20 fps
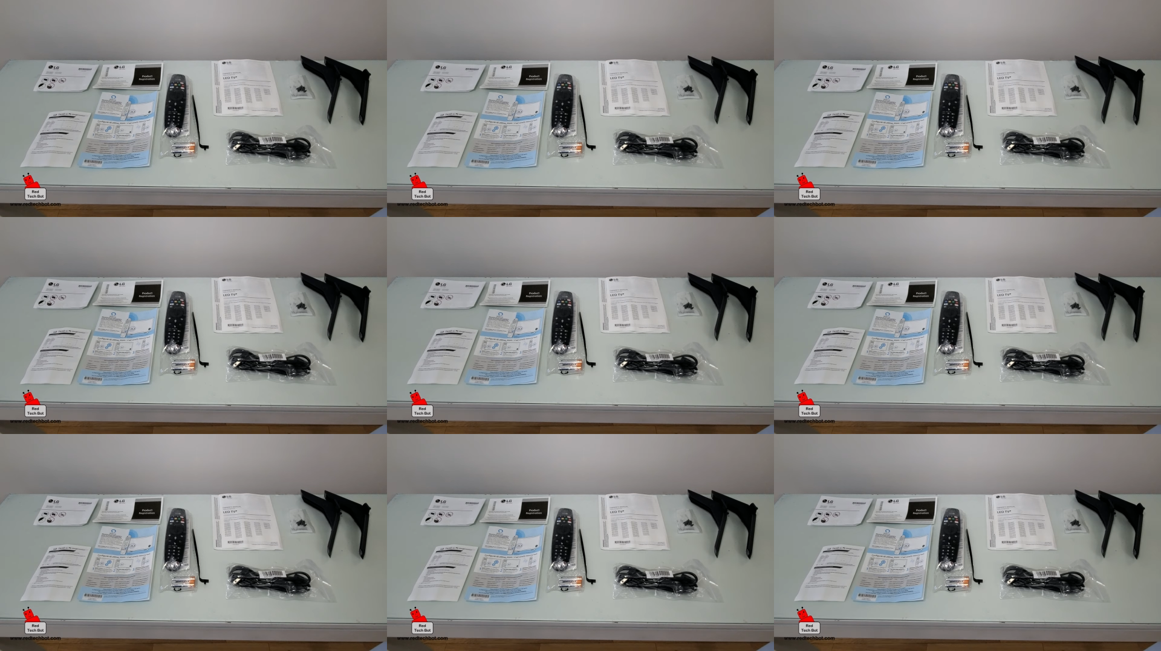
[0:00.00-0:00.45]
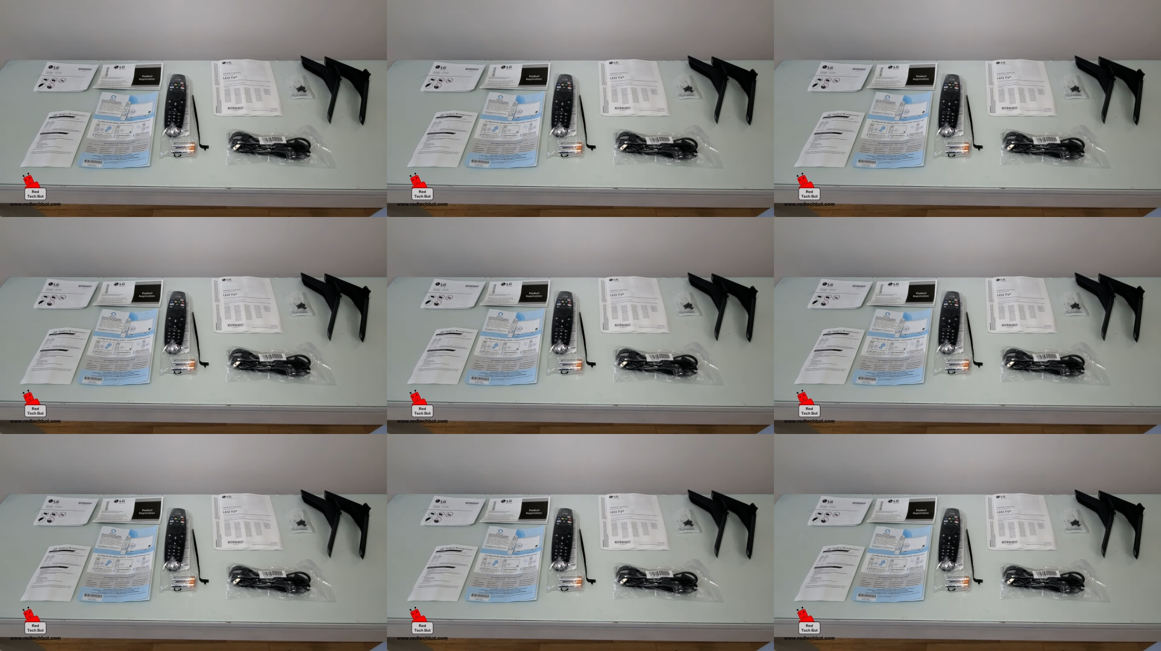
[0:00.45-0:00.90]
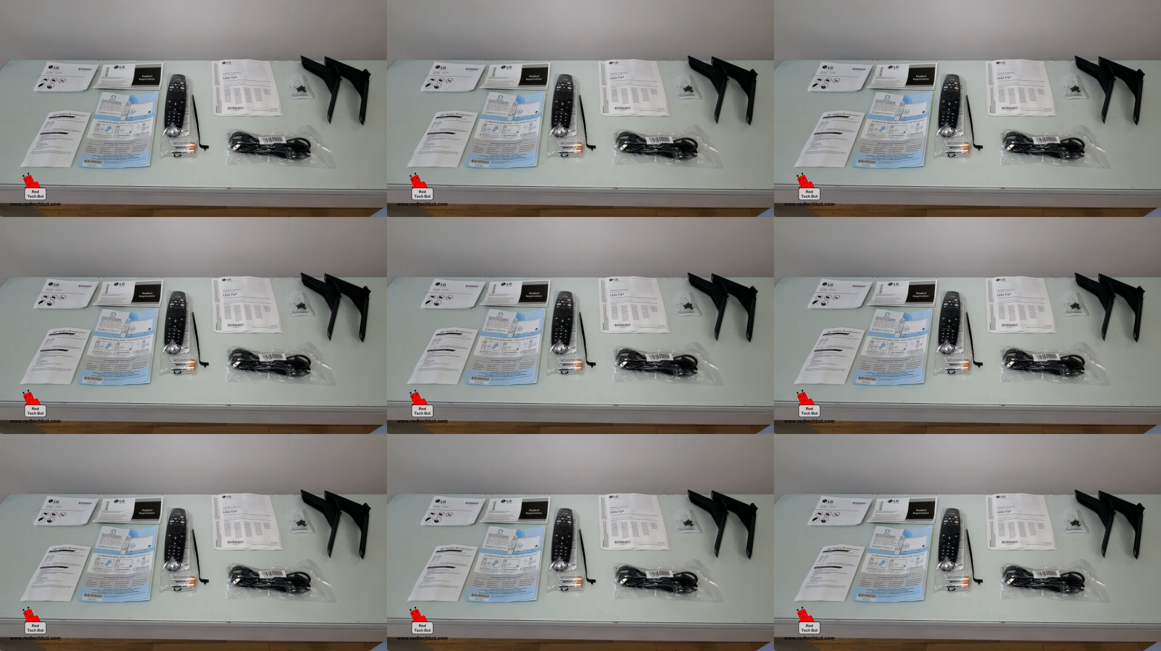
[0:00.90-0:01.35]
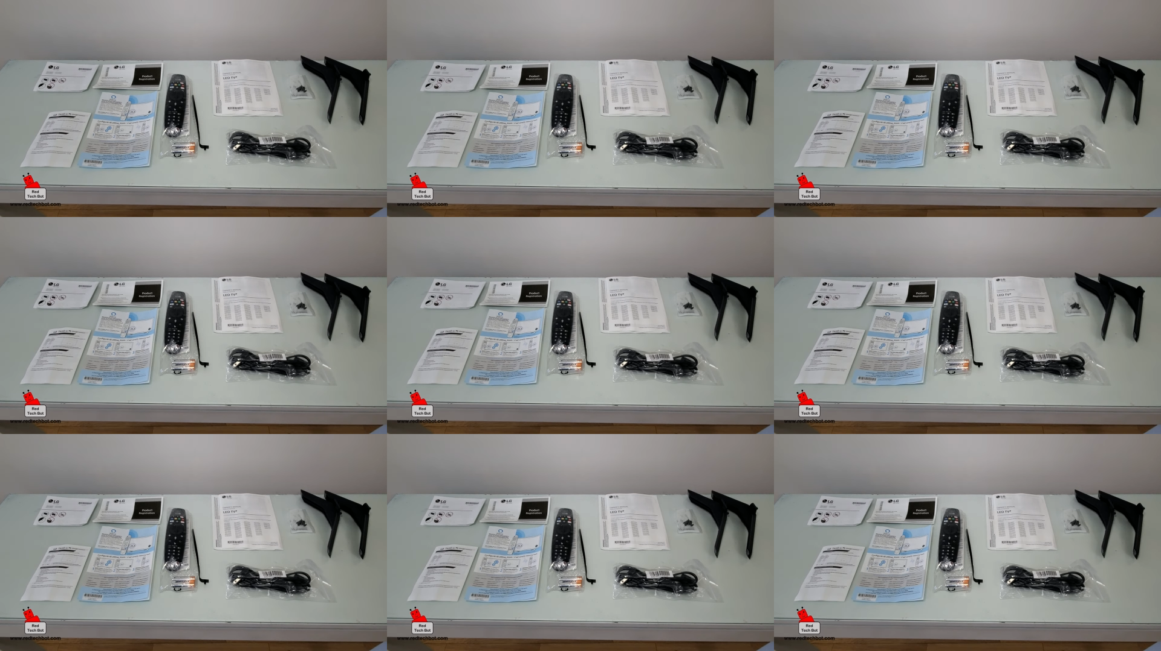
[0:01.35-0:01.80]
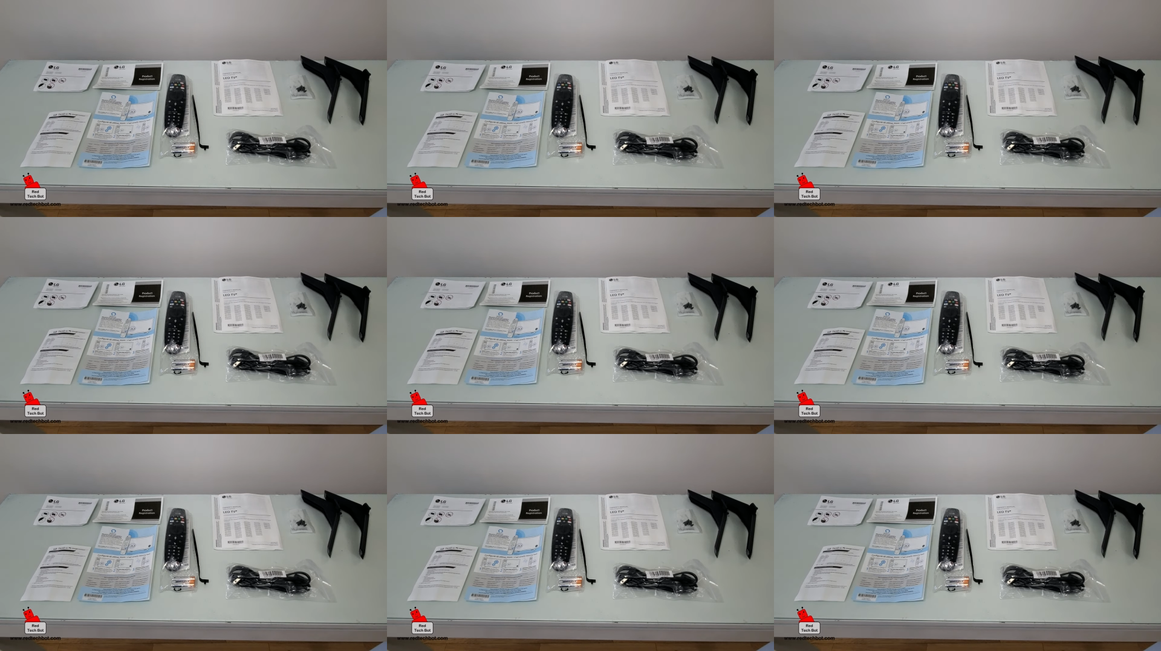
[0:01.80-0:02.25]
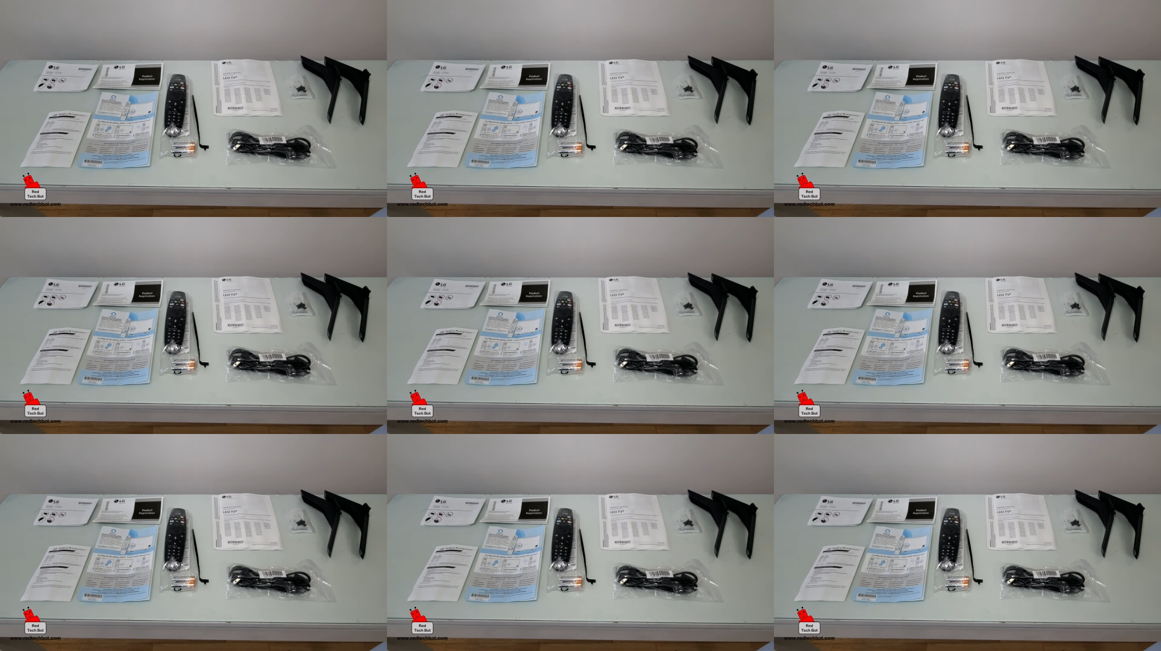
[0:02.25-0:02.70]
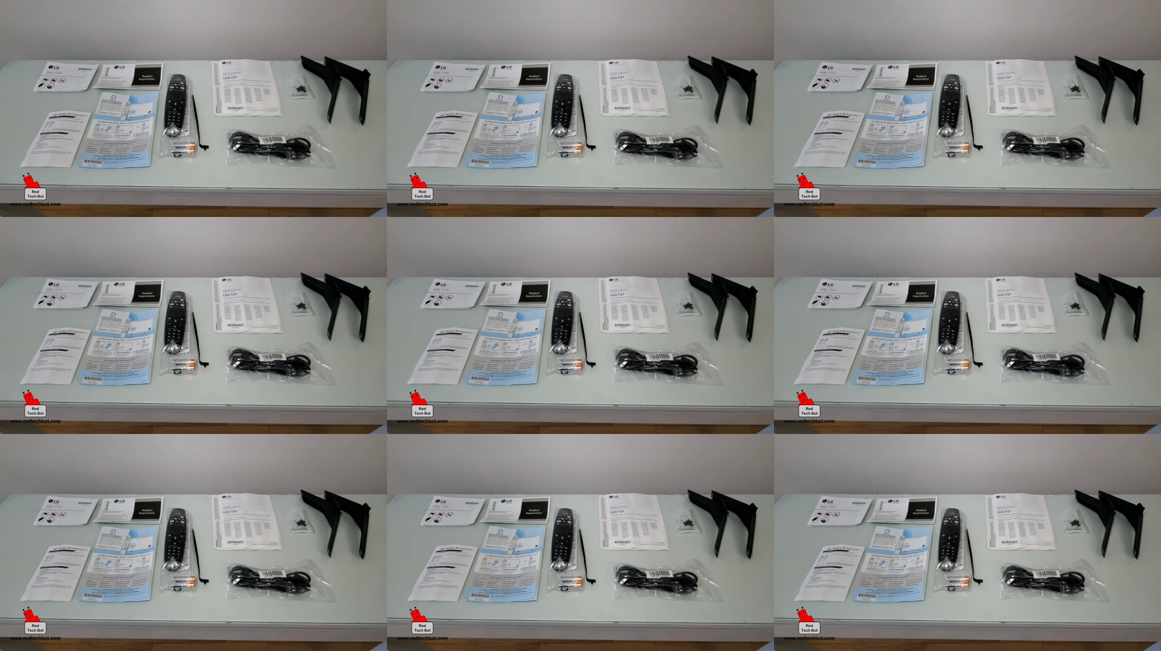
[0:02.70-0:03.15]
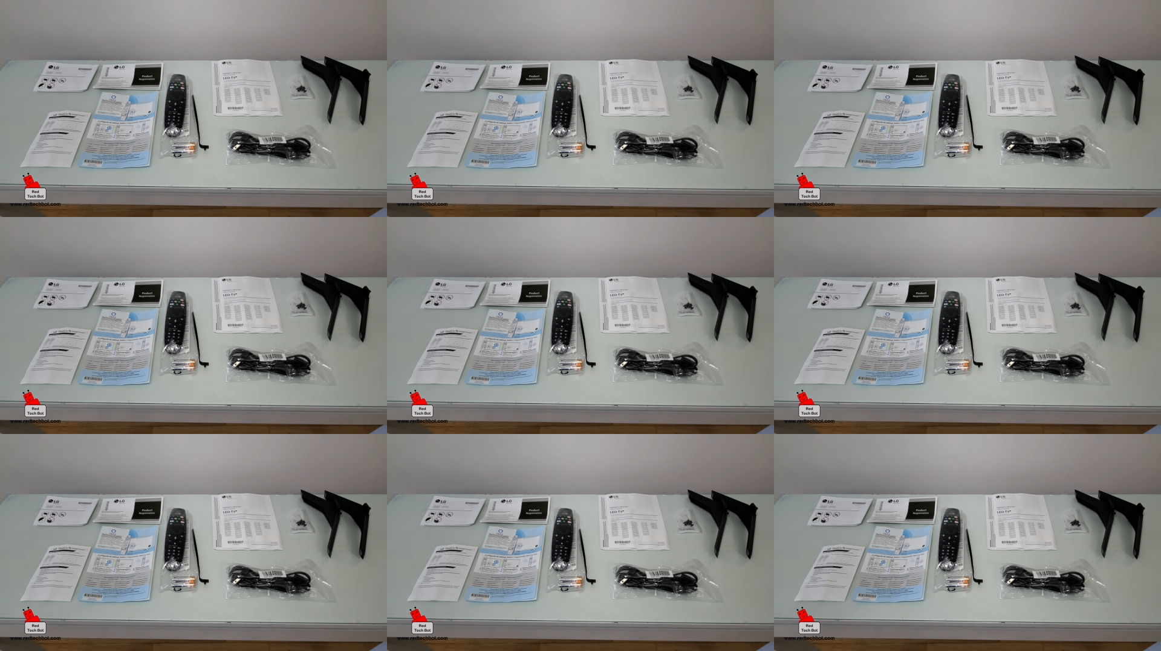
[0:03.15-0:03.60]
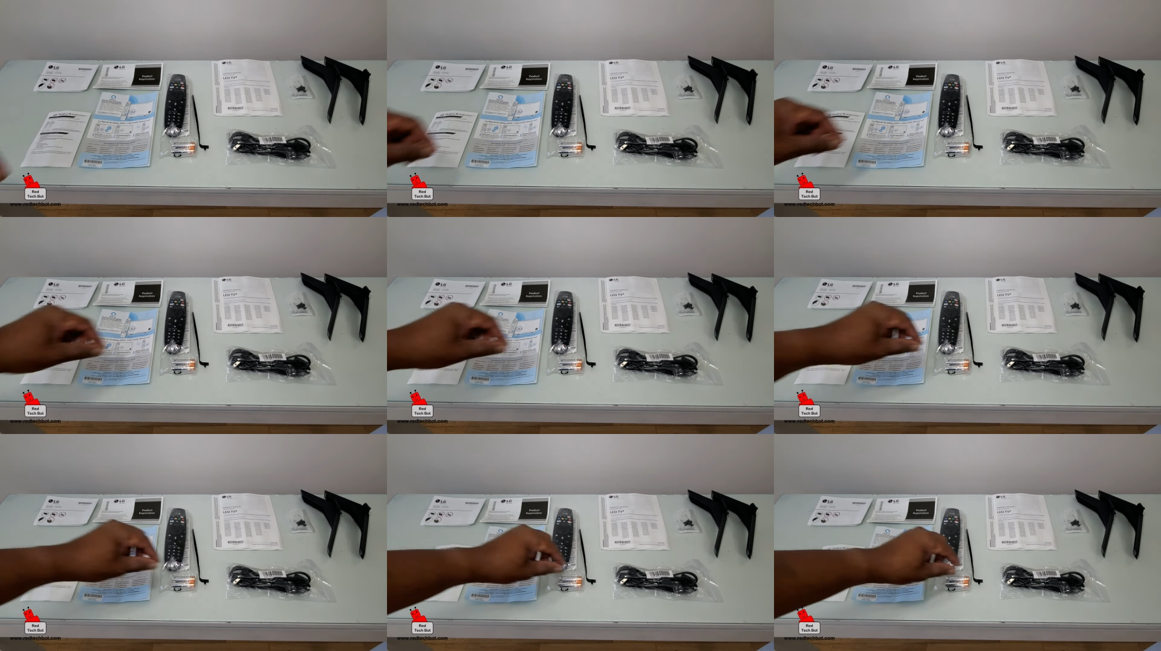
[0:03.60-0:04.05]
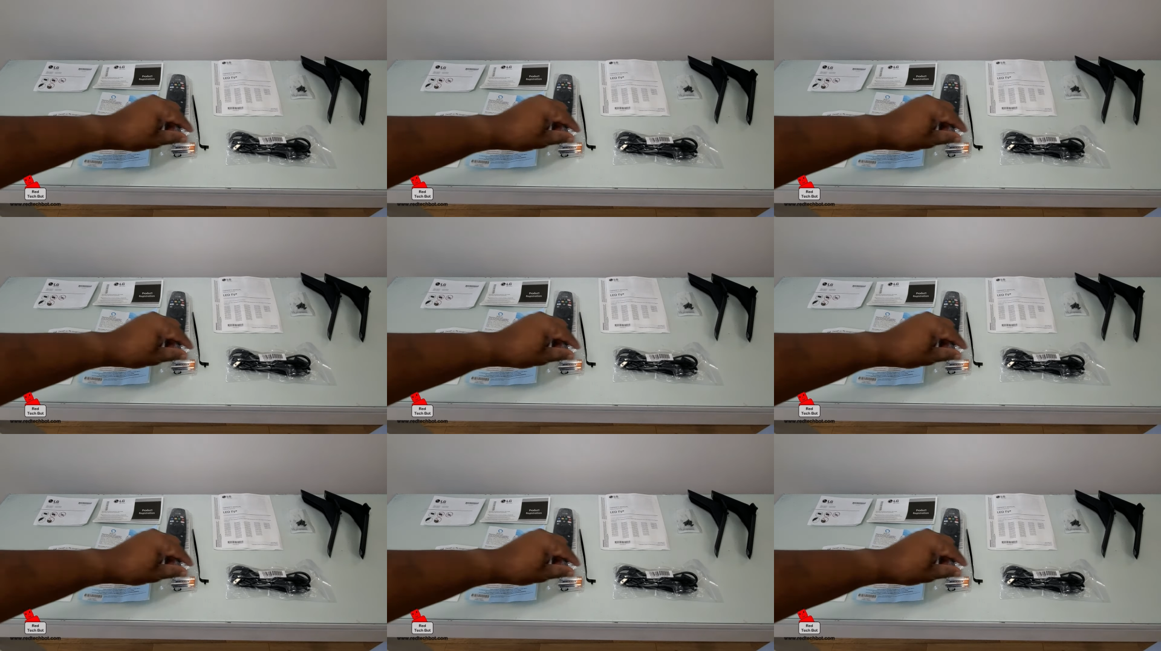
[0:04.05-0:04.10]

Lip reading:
(no speaker visible)